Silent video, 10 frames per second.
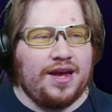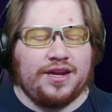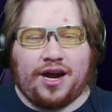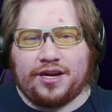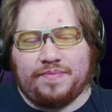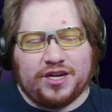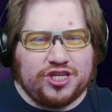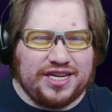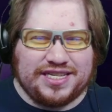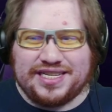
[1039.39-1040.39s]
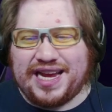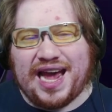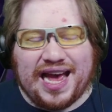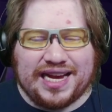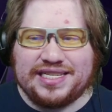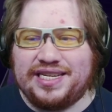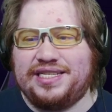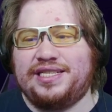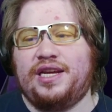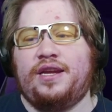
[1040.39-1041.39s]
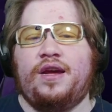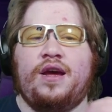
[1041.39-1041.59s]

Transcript: Not to mention it's tax season.